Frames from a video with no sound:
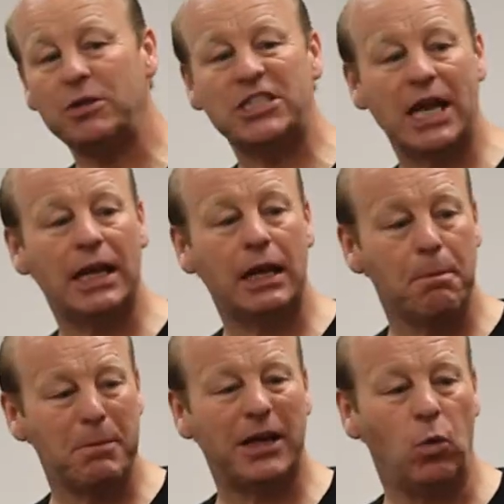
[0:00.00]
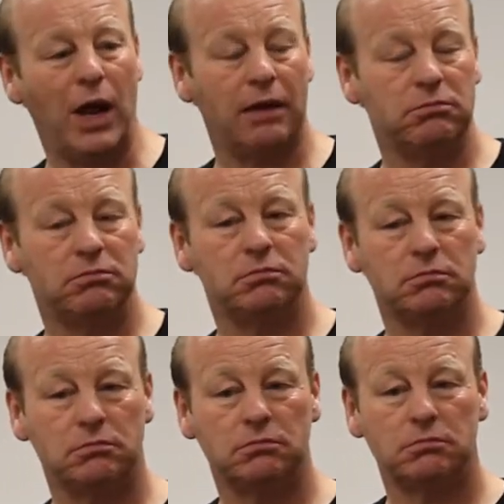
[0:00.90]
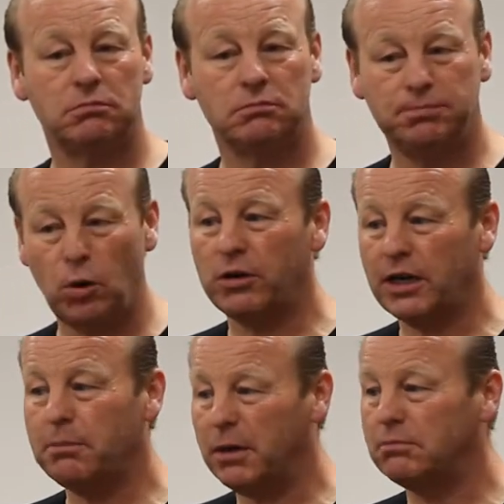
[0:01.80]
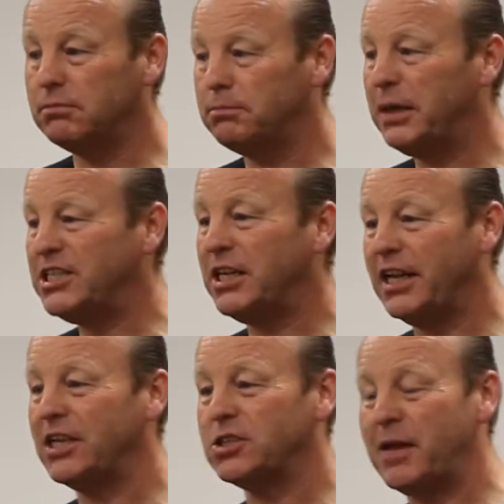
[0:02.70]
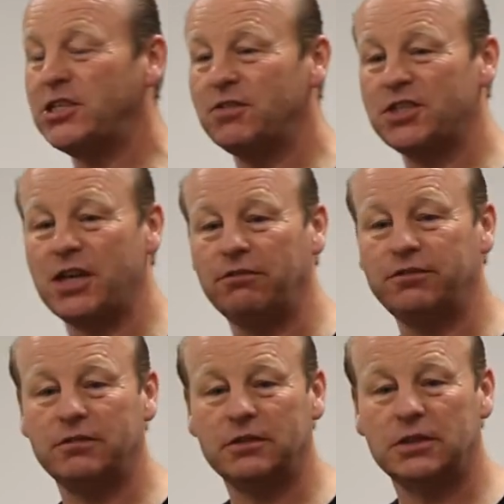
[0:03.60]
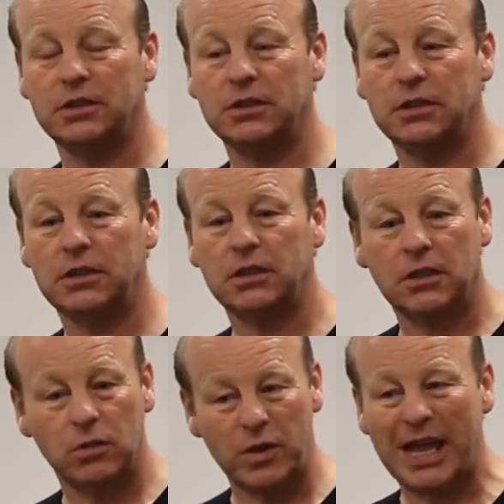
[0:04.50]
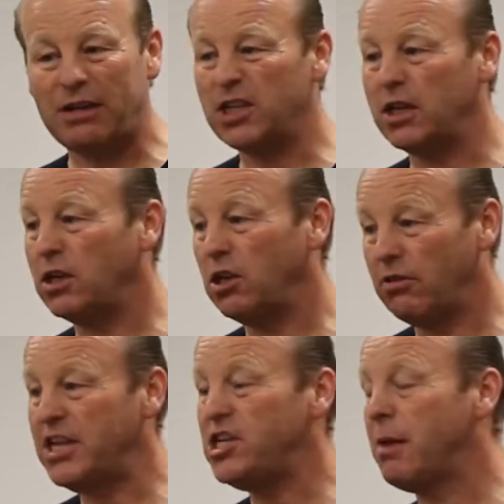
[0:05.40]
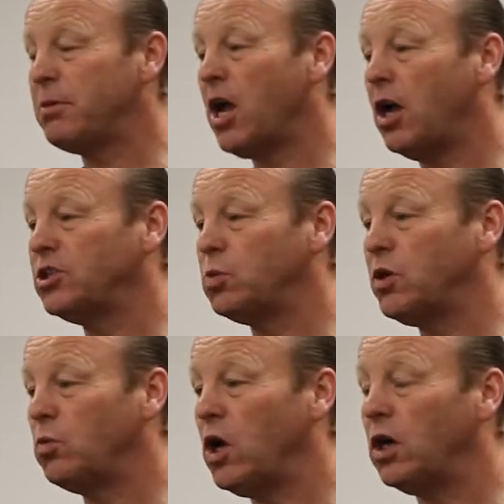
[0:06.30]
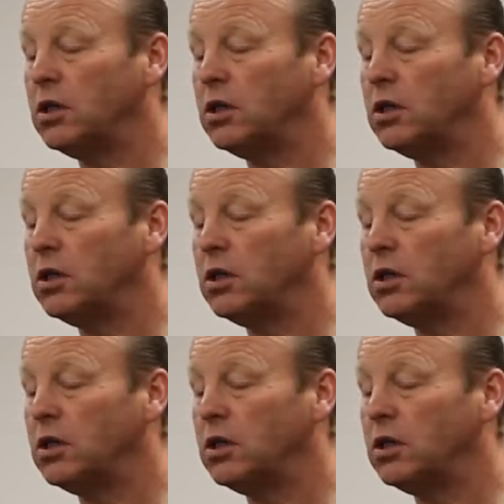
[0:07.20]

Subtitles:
We were selling middleware, boring but pleasingly expensive stuff. Without it, your ATM cards wouldn't